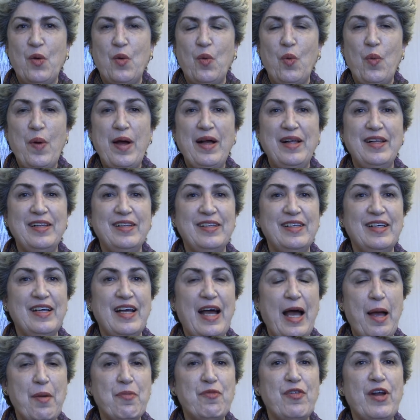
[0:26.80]
Well,
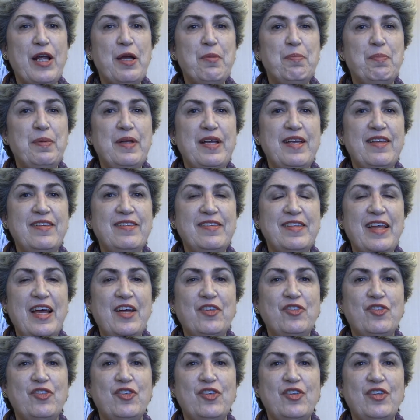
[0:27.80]
I'm very pleased
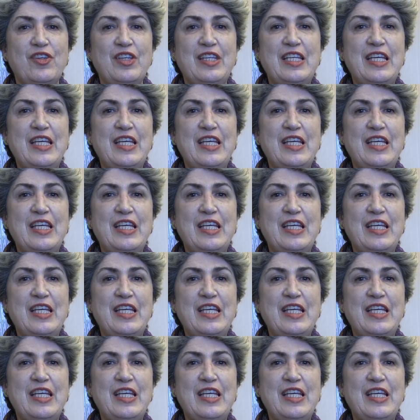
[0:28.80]
that